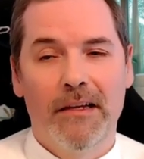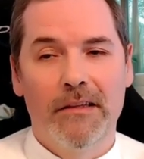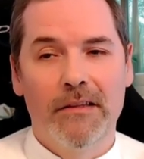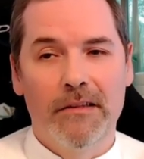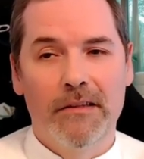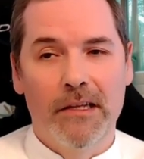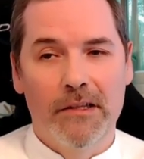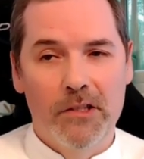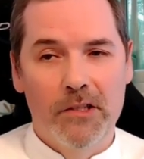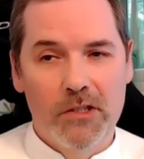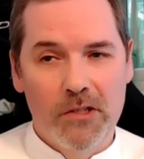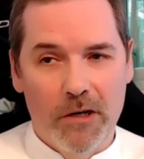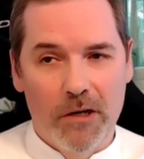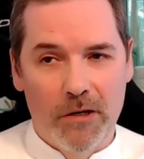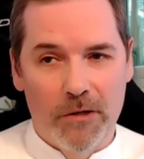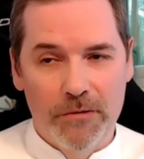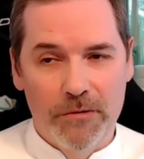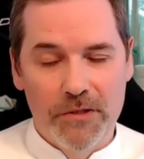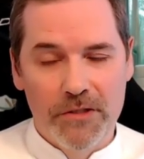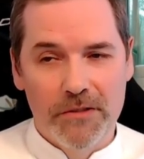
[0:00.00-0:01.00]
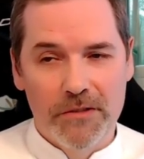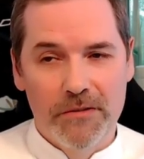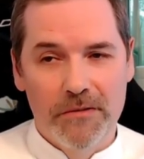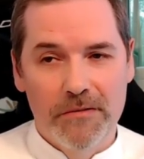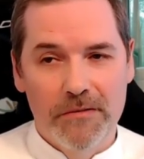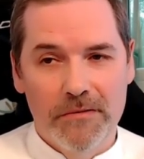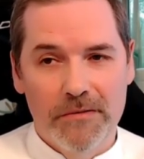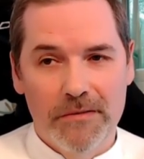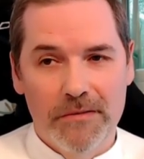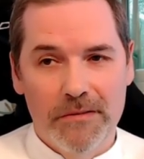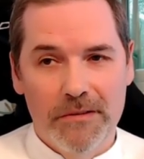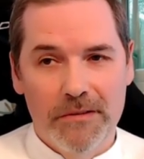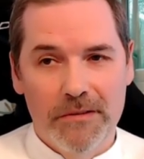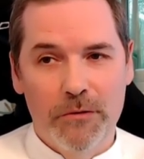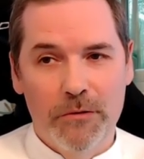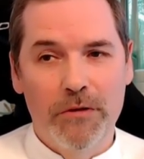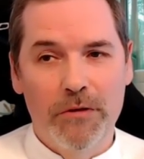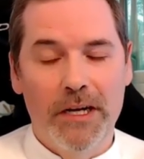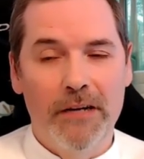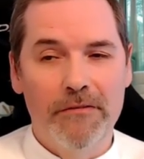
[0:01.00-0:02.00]
that chose
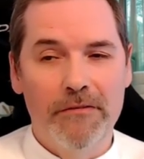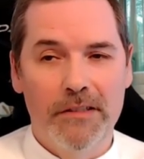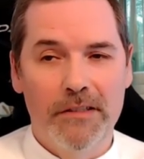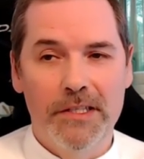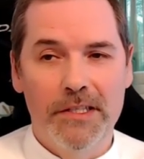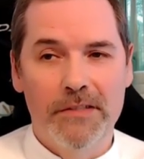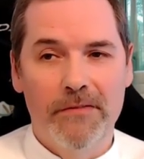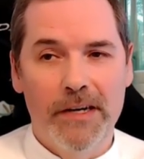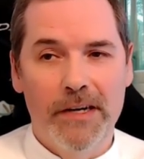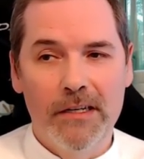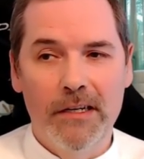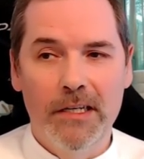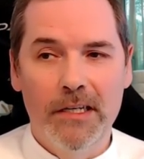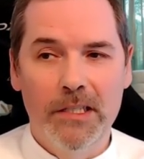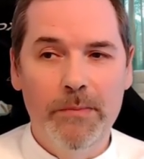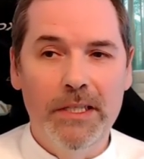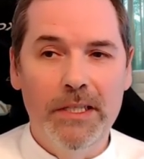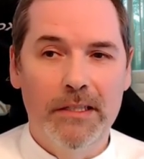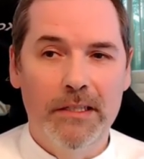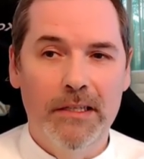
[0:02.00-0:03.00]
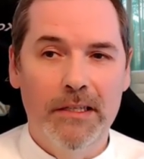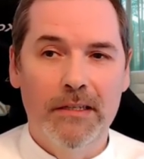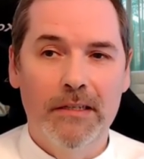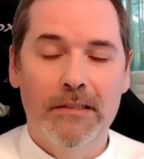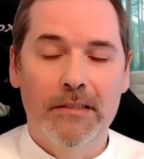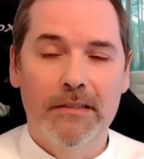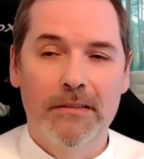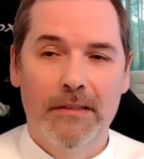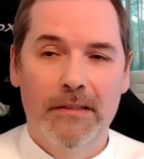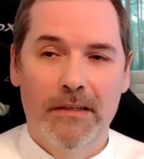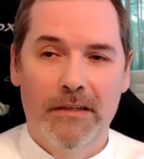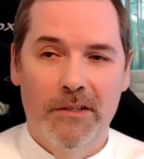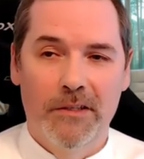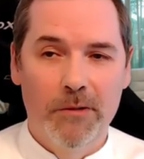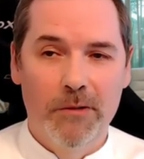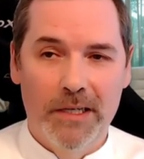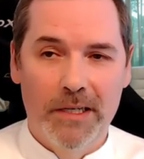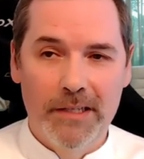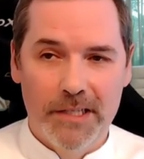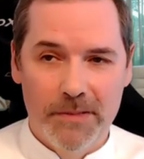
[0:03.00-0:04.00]
to have this very limiting
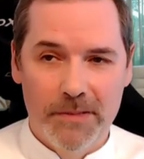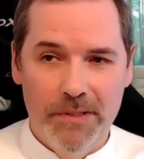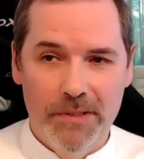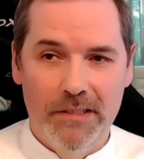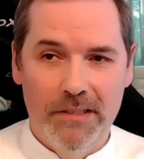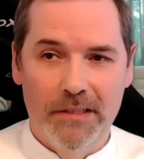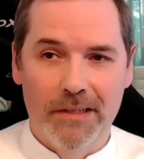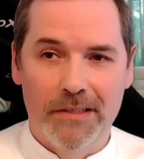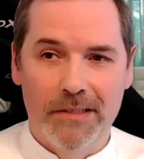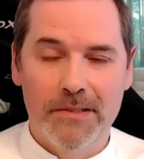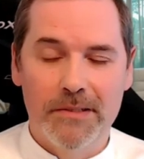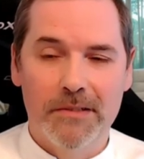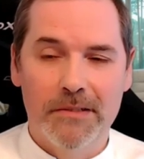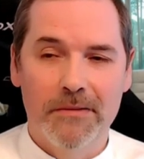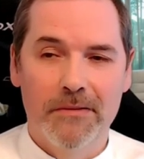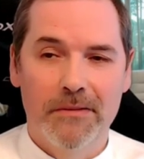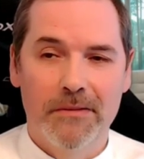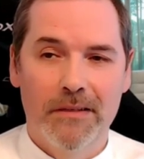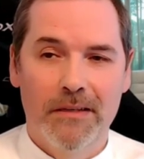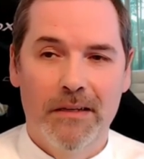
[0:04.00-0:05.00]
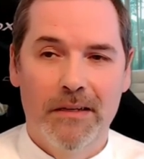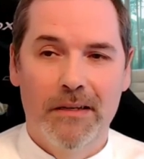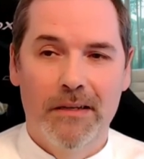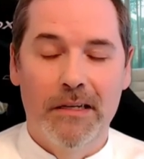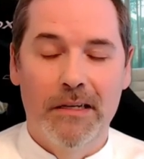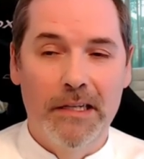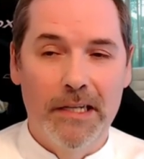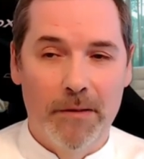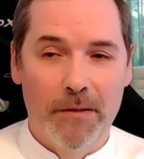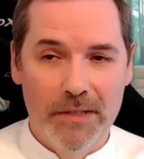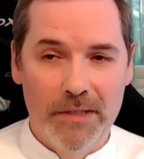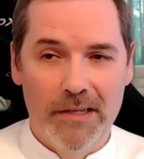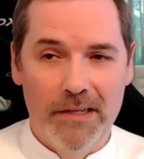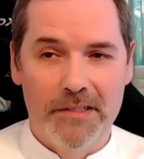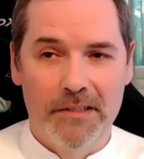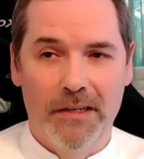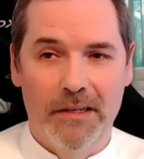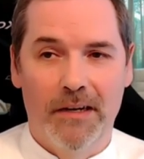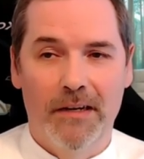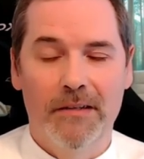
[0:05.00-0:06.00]
human experience in
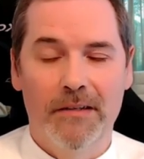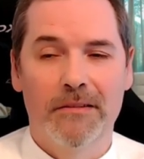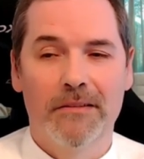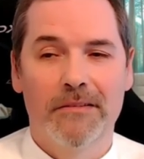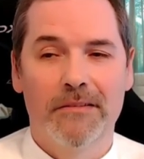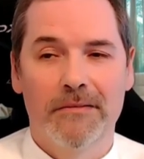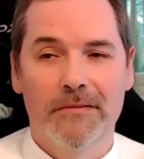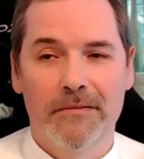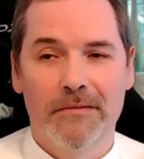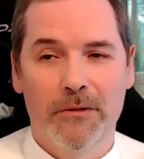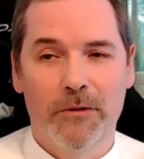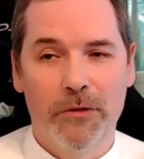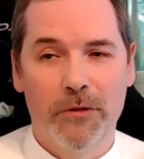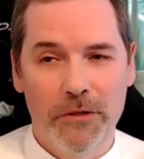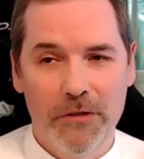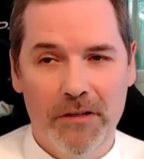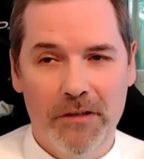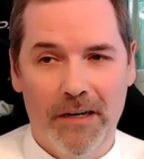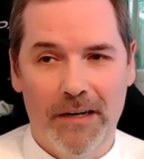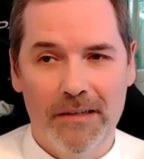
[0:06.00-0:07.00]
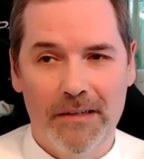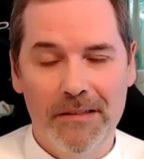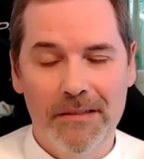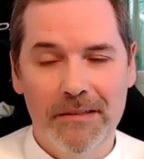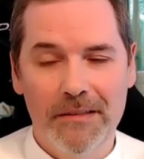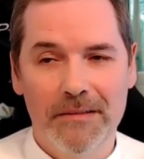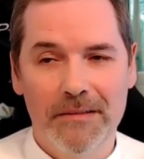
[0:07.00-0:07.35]
amnesia, who you are,